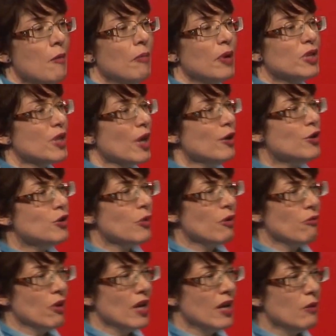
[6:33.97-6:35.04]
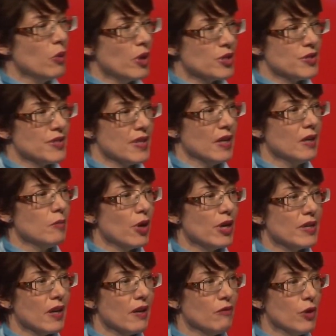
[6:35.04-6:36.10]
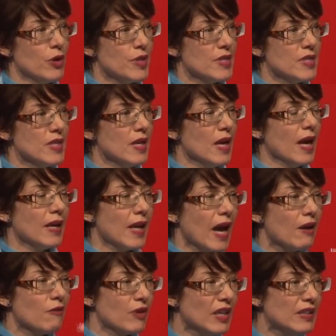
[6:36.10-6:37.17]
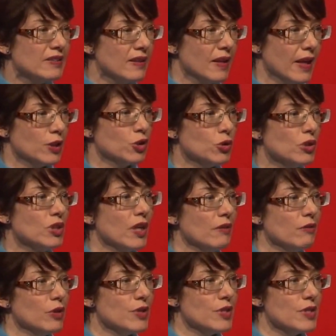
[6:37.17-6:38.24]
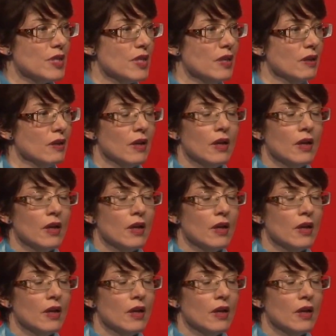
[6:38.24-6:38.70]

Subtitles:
But don't we really want to celebrate diversity and have intellectual diversity?